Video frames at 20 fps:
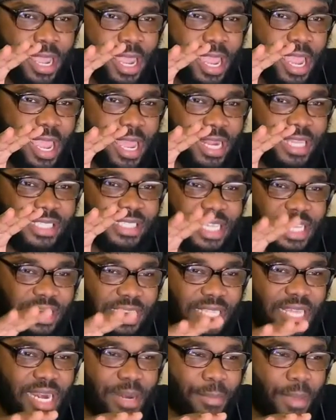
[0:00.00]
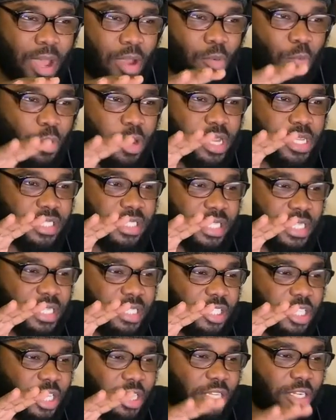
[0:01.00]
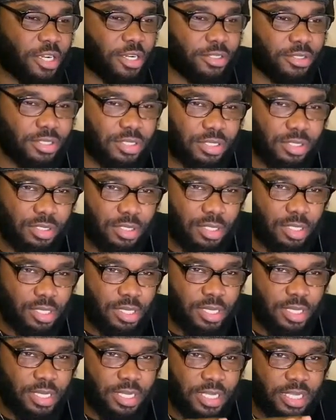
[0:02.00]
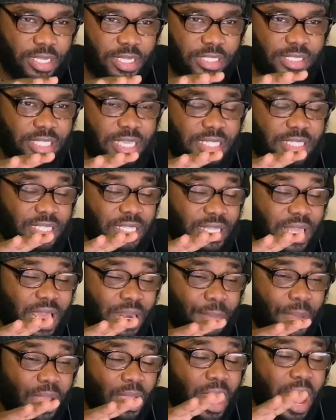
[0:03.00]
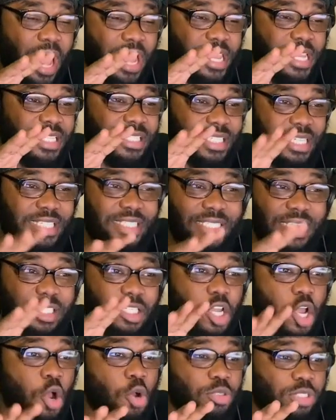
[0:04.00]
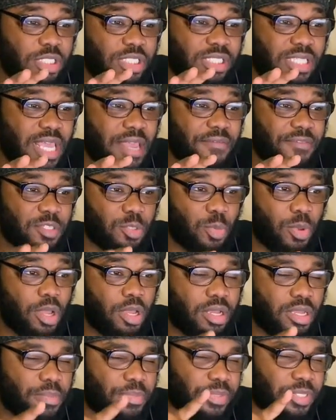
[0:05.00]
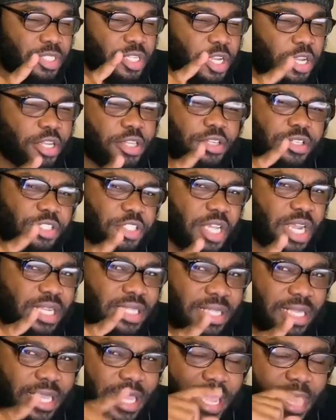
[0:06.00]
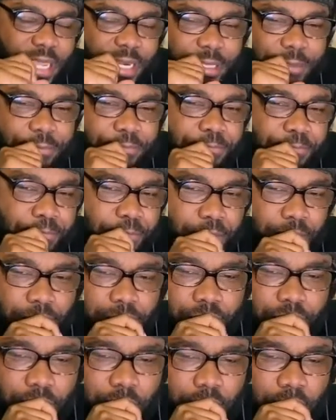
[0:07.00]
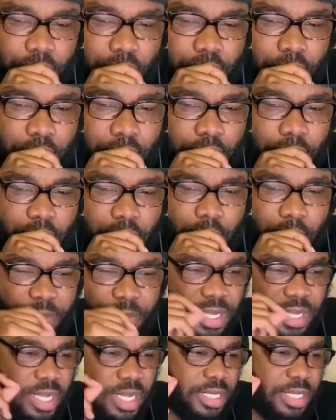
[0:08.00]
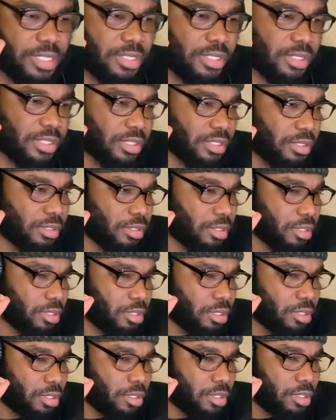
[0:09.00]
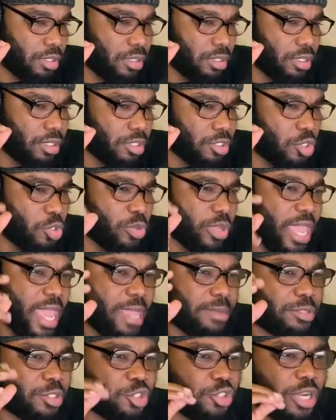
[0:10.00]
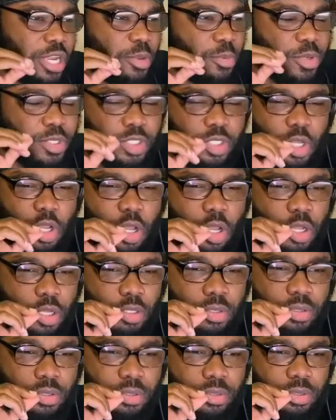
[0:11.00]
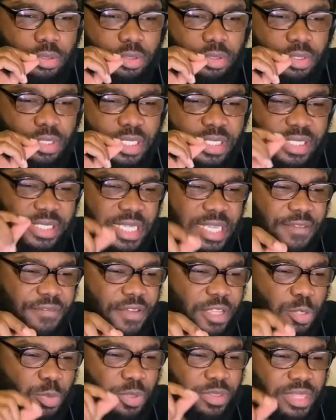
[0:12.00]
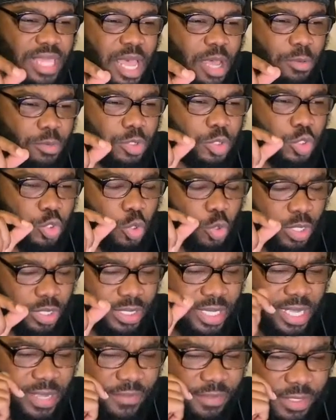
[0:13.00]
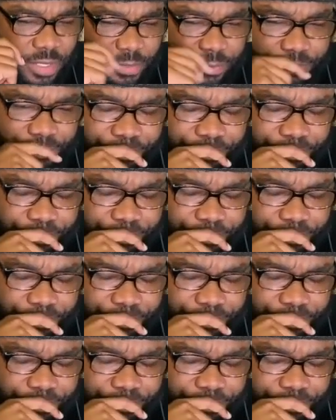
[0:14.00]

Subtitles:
And it says a lot about where he sees Jalen Hurts. It says a lot about how he sees this coaching staff as well, in particular Jonathan Gannon. Because two games straight, we saw this defense without Jordan Davis.